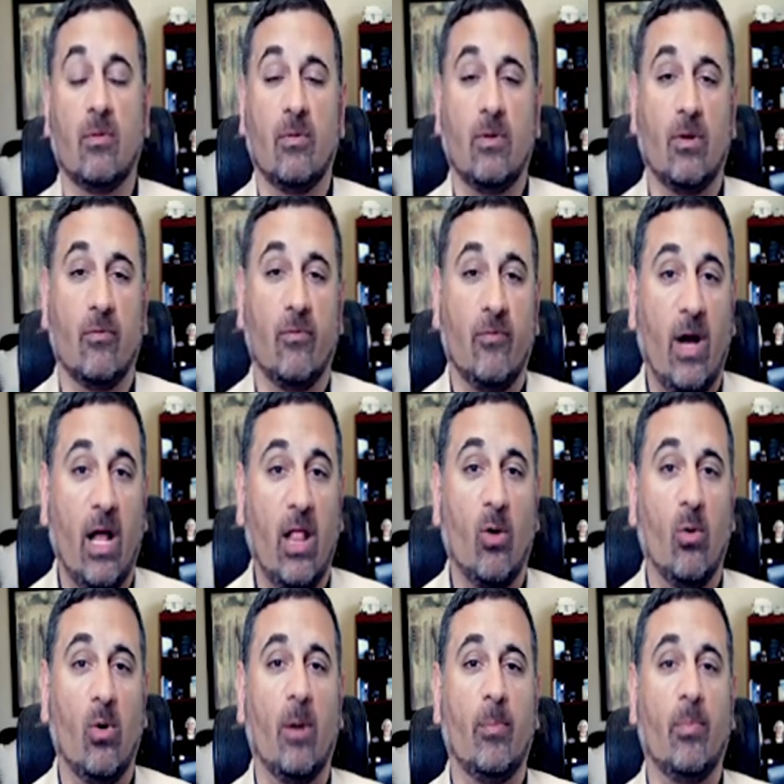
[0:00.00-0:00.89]
you know,
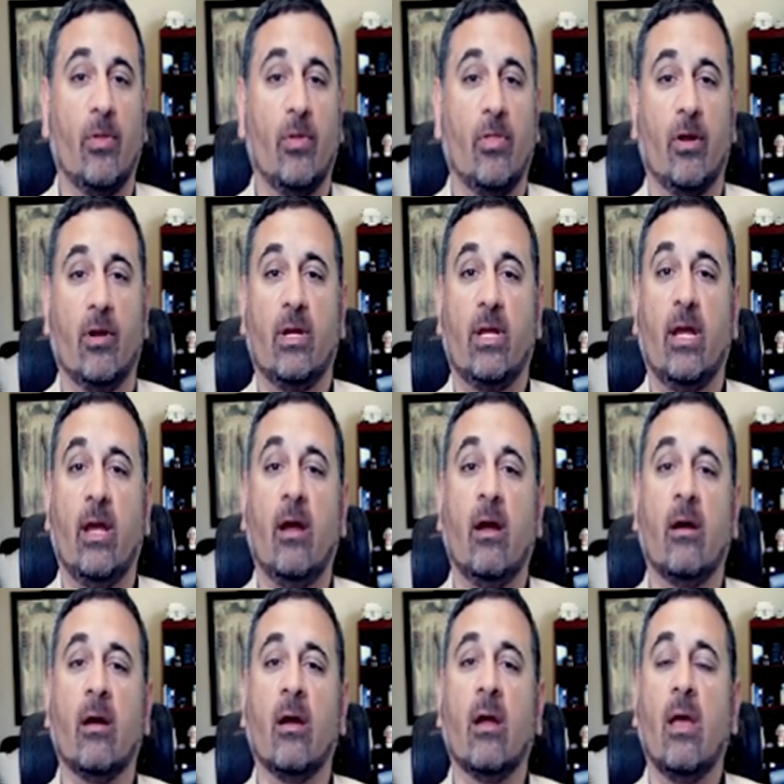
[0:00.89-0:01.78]
follow up on their
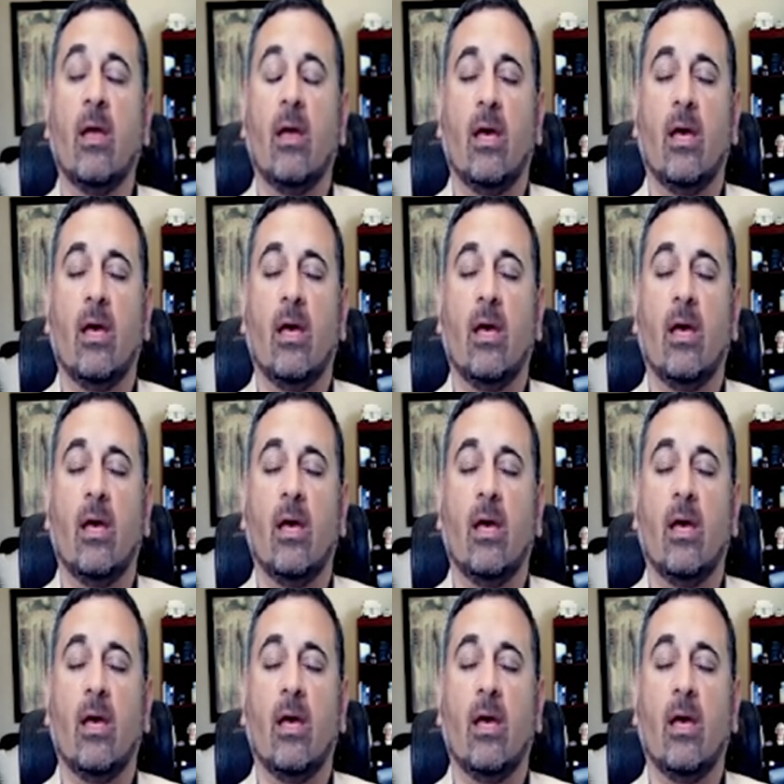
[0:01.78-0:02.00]
care